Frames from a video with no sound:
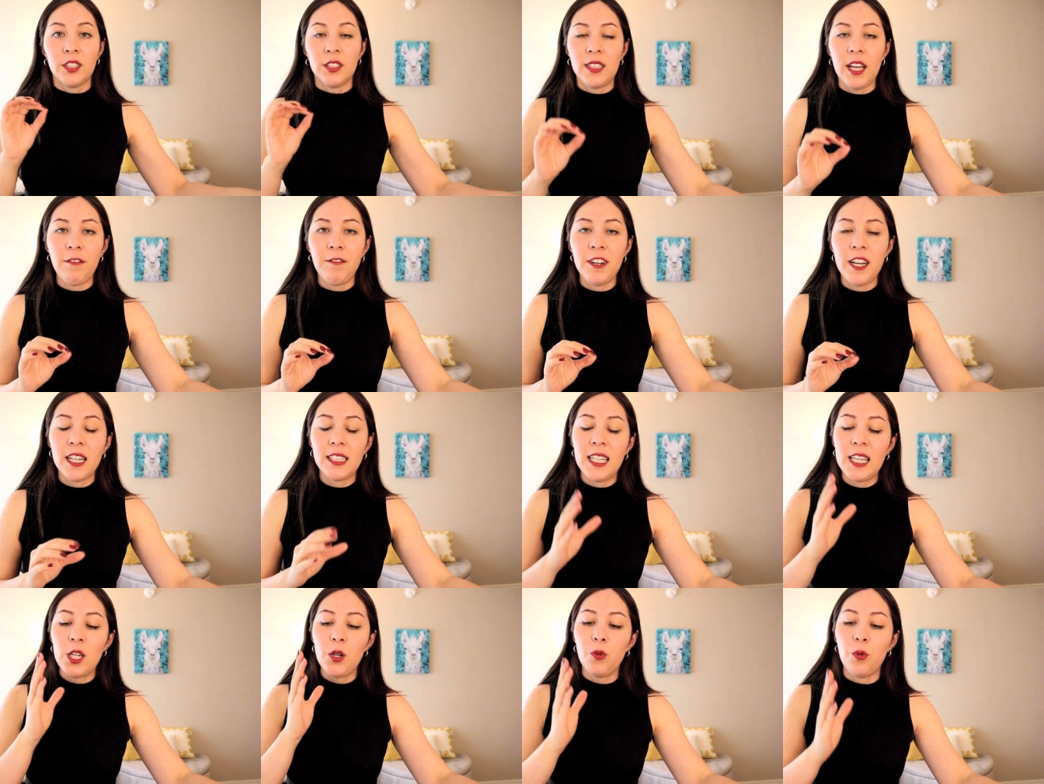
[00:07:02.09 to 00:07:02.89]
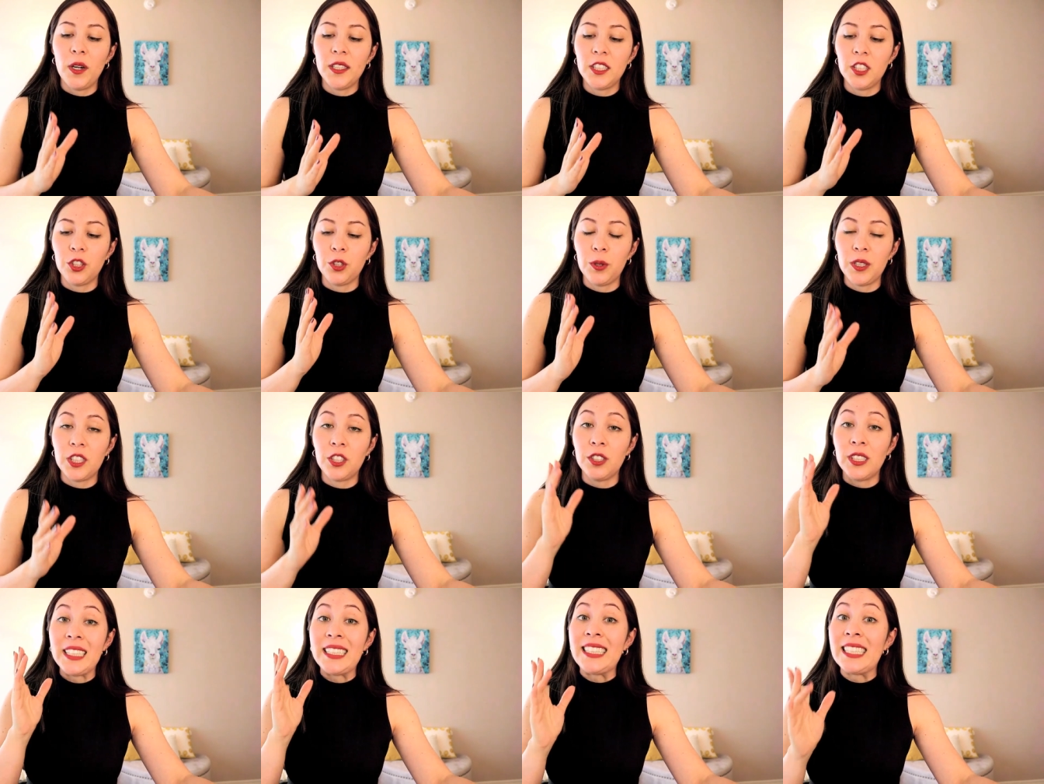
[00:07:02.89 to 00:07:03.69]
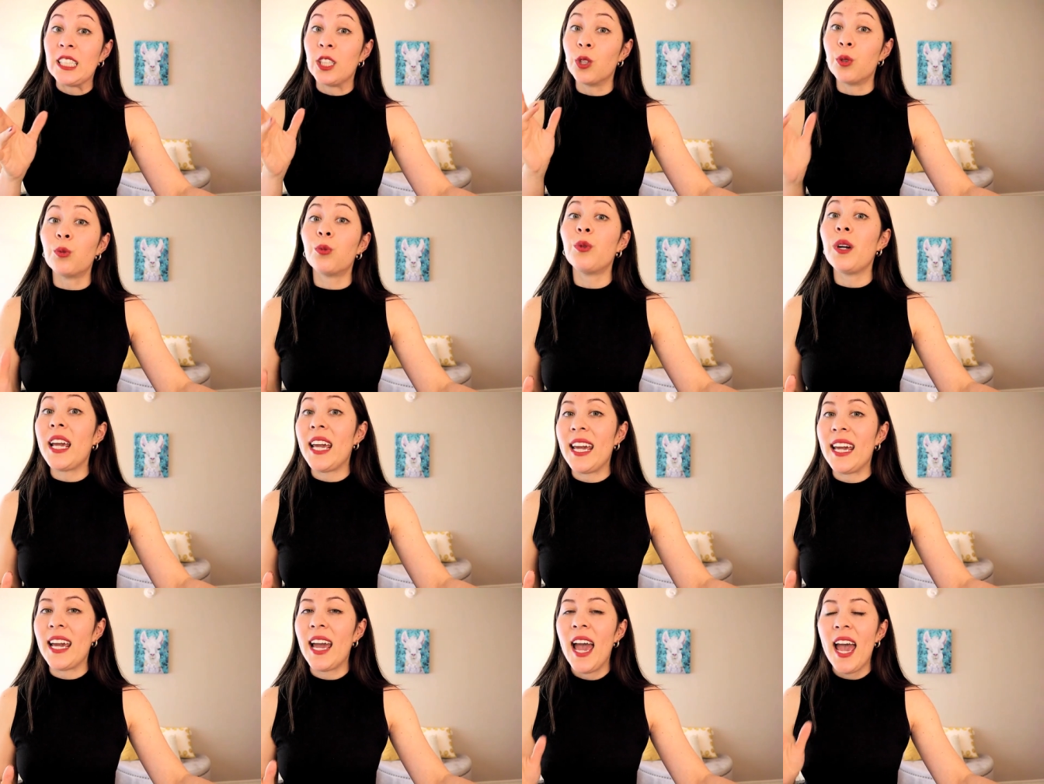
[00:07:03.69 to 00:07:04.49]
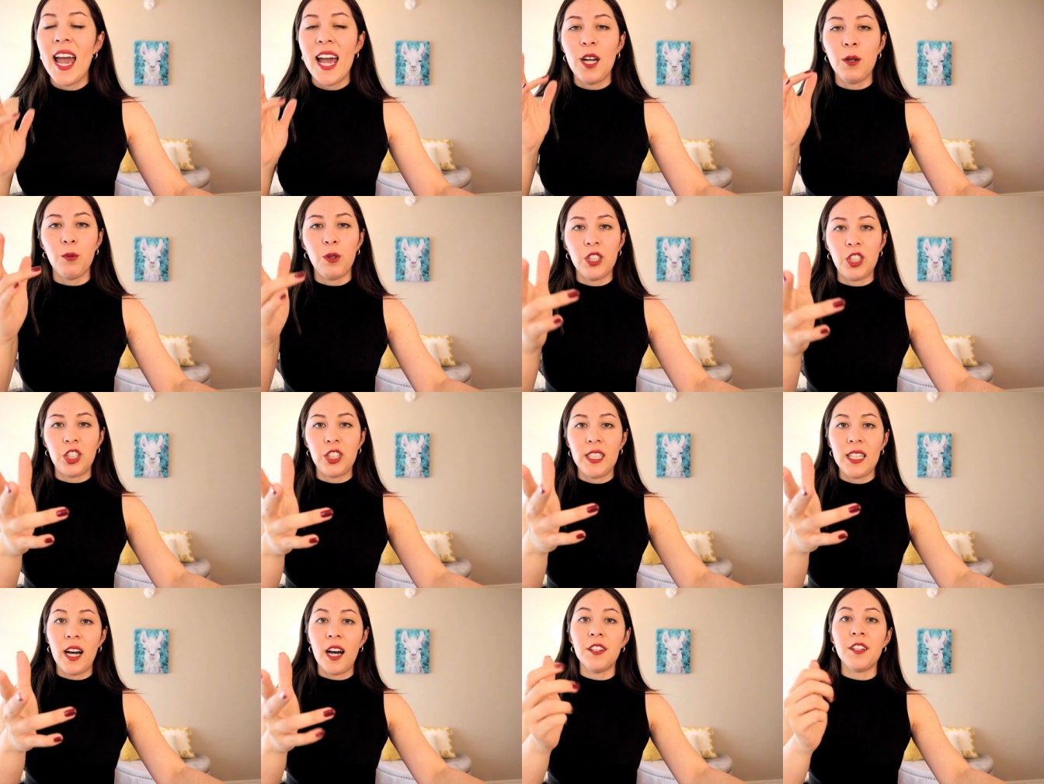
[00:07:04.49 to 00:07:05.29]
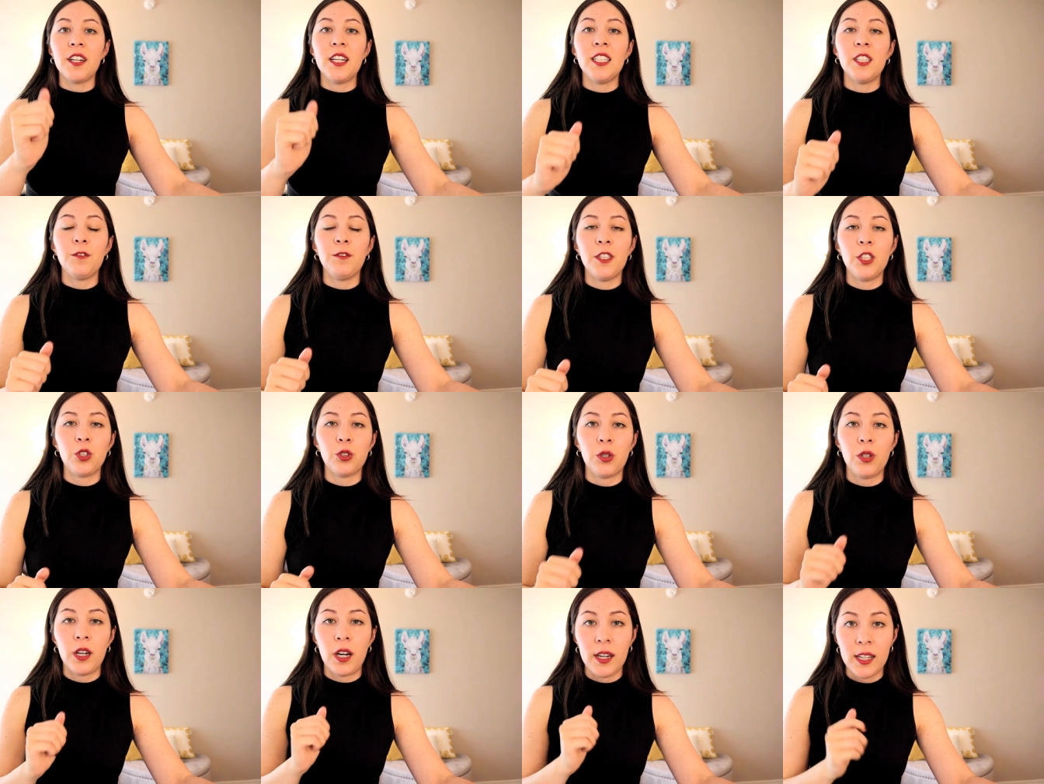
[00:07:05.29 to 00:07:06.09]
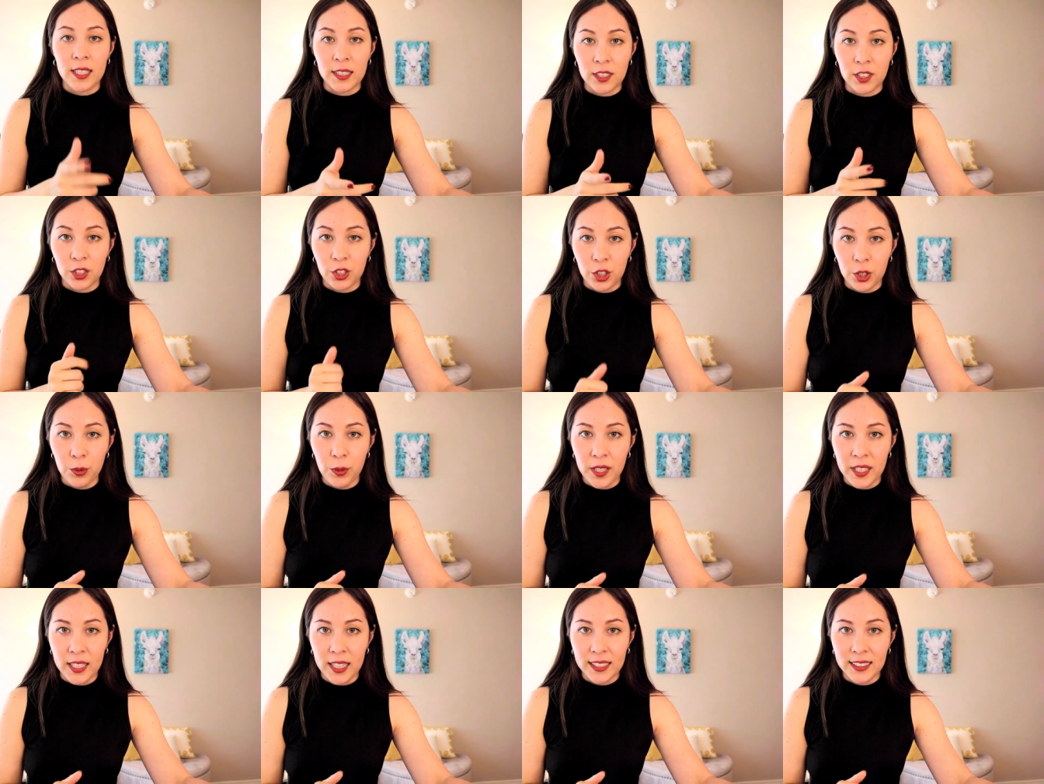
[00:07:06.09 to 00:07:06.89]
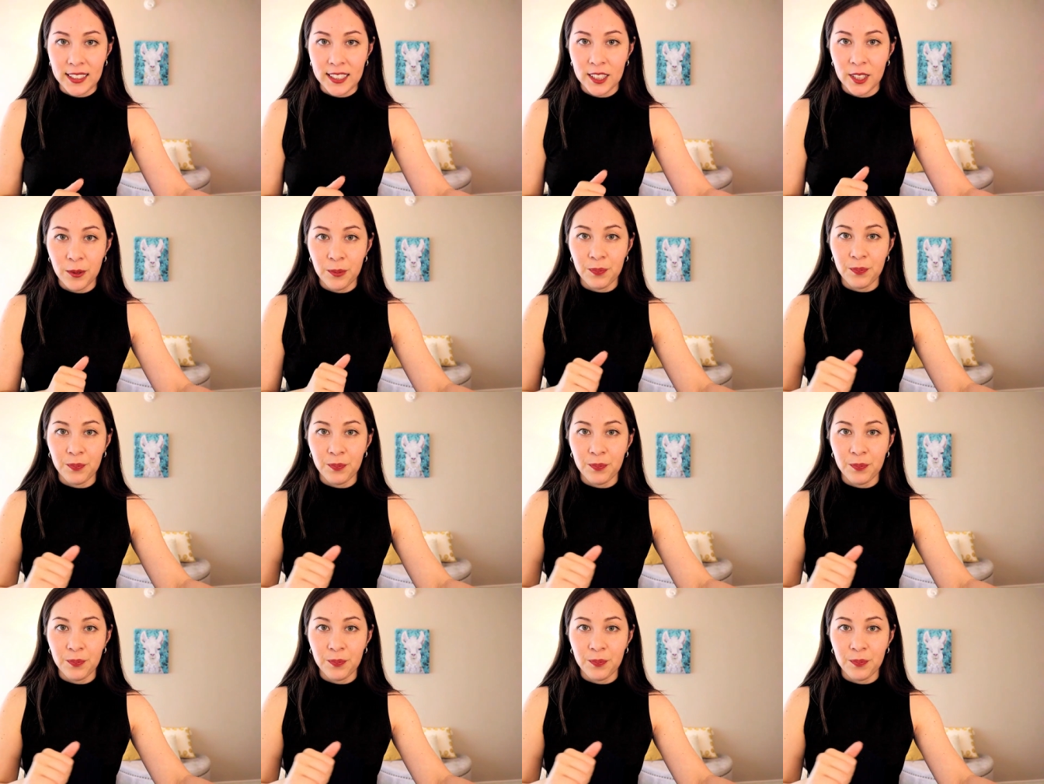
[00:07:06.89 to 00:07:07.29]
So definitely you want to do it to the degree in which the other individual is doing it.